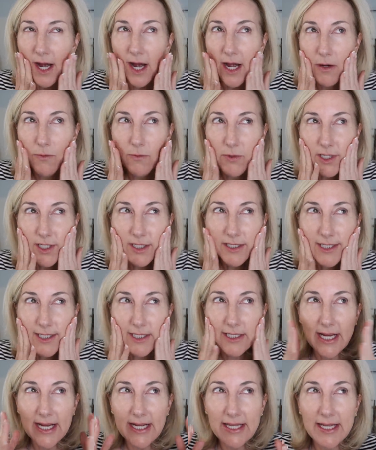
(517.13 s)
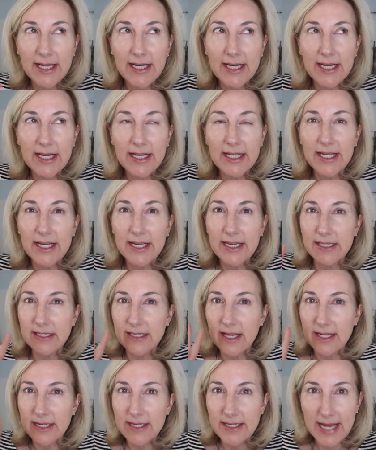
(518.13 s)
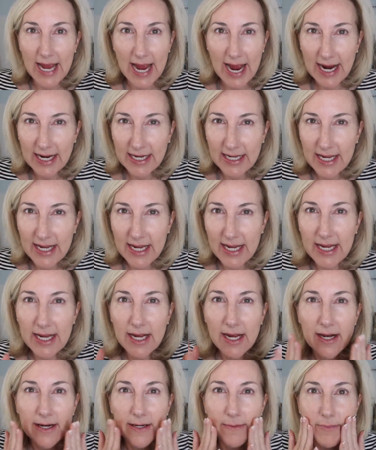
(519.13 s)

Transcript: I wouldn't say that it is tacky,